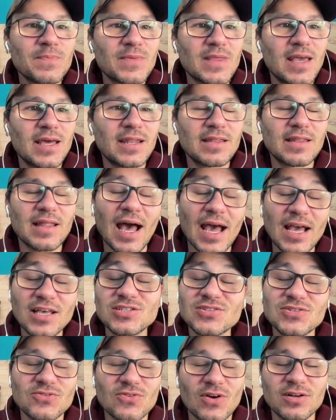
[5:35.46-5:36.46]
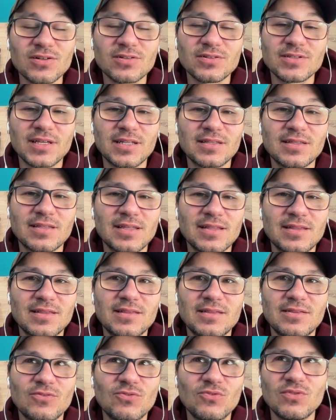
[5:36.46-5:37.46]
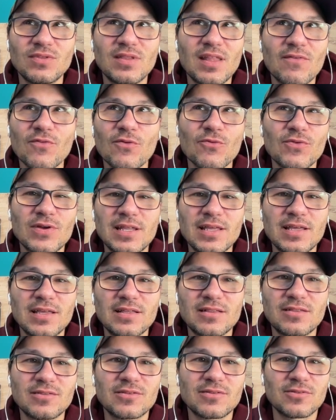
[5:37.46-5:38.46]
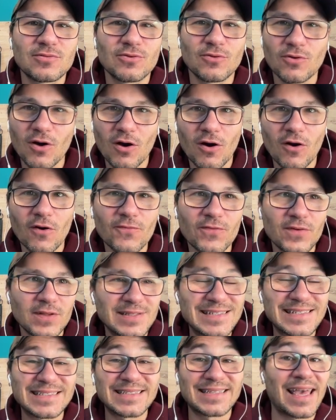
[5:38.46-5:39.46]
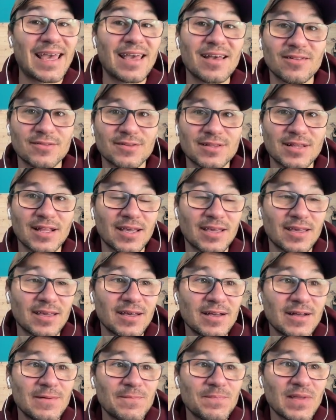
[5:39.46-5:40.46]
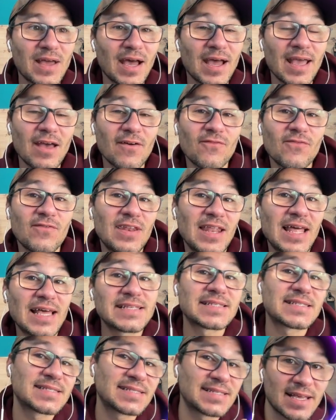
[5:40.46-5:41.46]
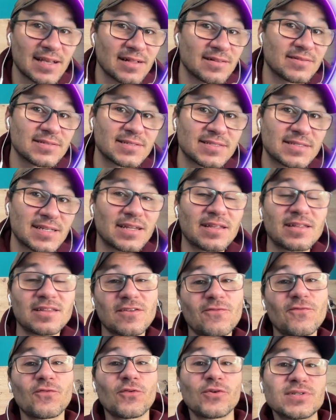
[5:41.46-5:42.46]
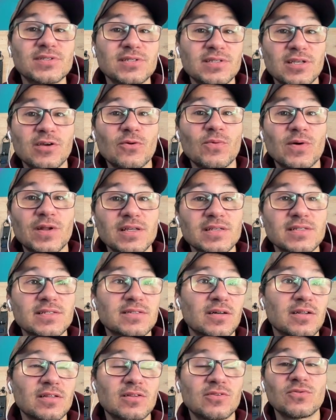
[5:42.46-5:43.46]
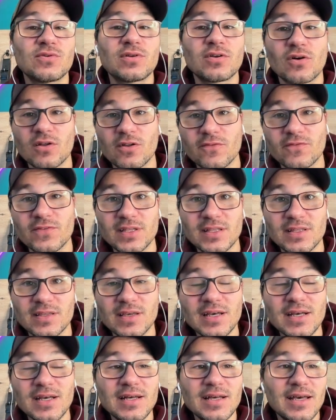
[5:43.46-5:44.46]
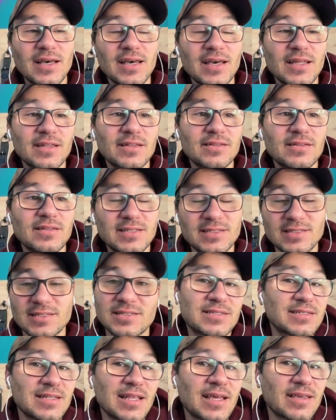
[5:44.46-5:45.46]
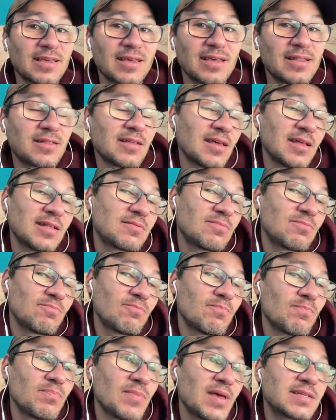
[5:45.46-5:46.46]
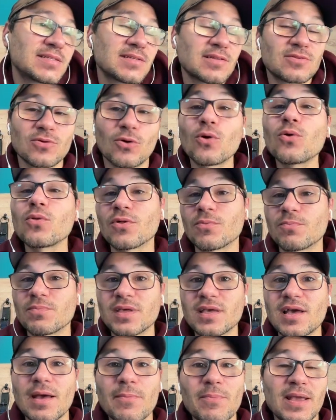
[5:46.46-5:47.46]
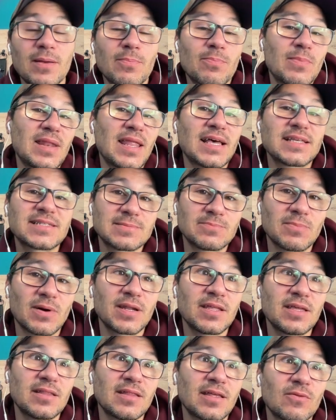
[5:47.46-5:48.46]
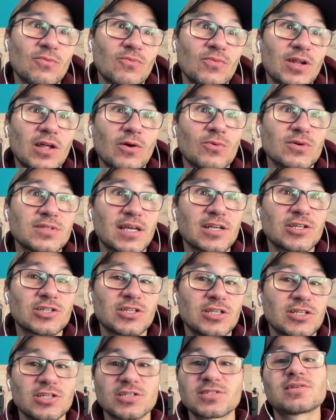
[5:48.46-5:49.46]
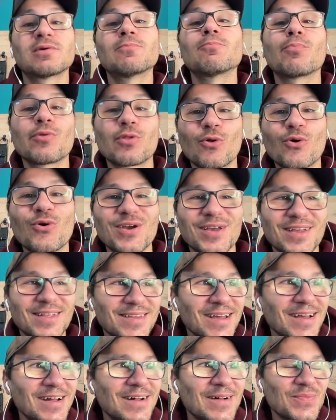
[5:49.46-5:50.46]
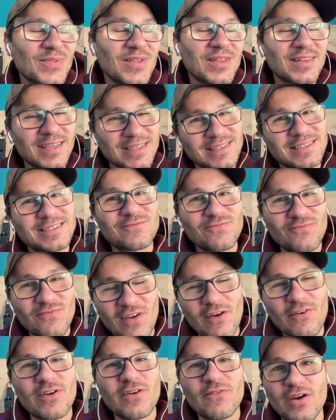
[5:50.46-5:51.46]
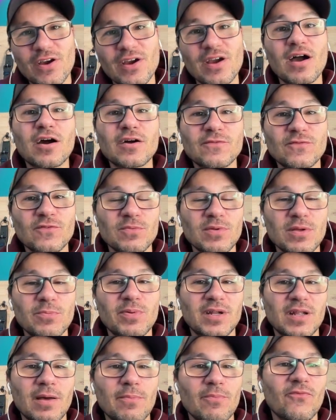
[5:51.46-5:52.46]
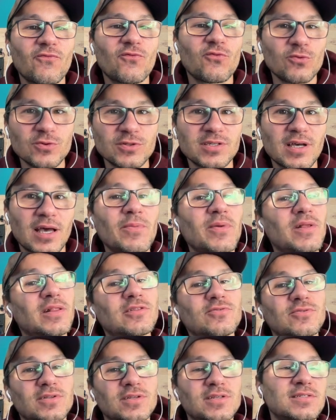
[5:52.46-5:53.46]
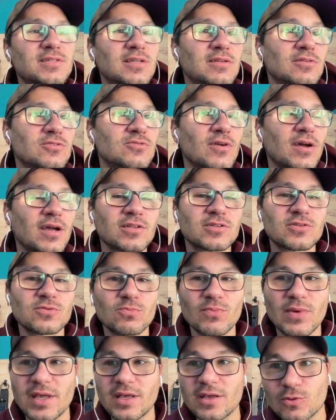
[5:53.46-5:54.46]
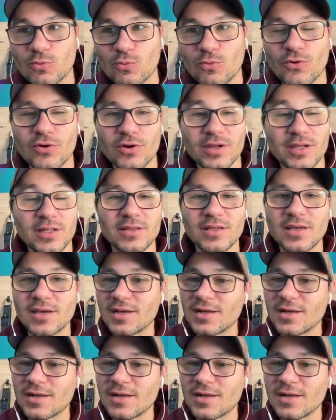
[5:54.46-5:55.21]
And I struggle that it never really took off and scaled. Like, I have less sales than in the first year when I started doing all of it. And this is like, it makes a toll on me. I make less money than when I was actually just employed. And this is very, very hard for me. But I'm full time into this and trying to make it work. And